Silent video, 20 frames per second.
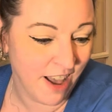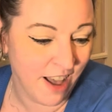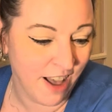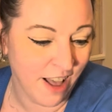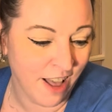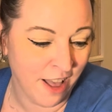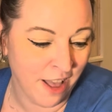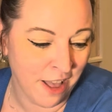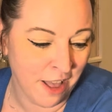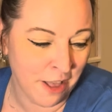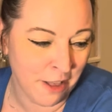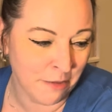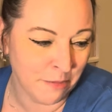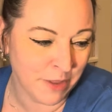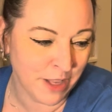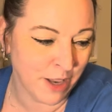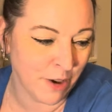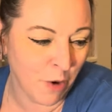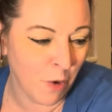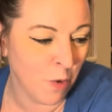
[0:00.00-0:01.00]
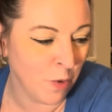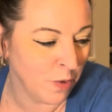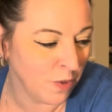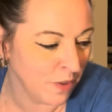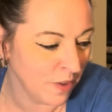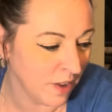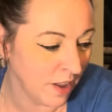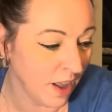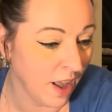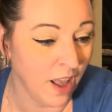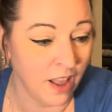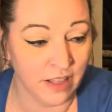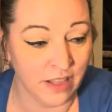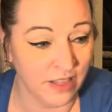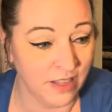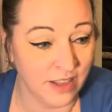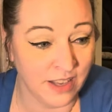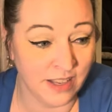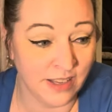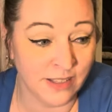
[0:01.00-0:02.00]
um, the only, uh,
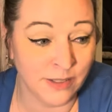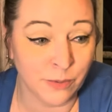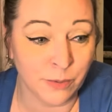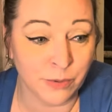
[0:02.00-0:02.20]
these